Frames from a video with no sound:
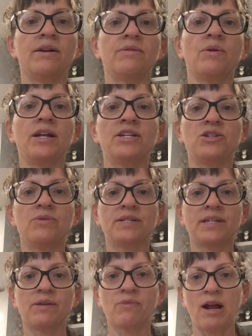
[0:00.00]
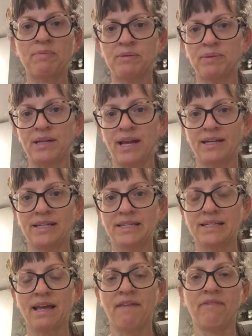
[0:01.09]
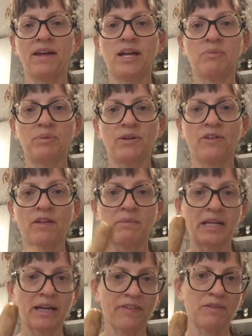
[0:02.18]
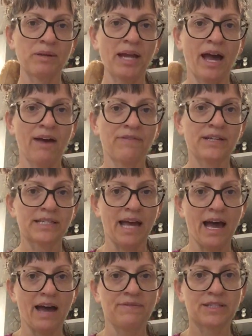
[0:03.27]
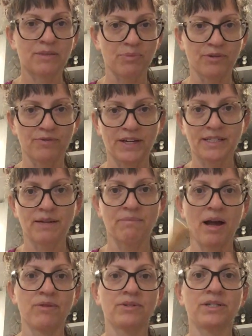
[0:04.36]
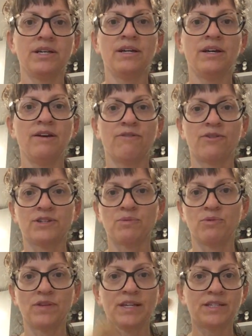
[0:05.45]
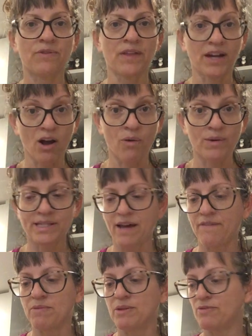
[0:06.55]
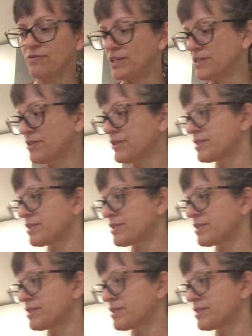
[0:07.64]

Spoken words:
What I do is I ripen bananas, and then I peel them and cut them in half, because a half is the perfect amount for a smoothie. So then I always have them in the freezer.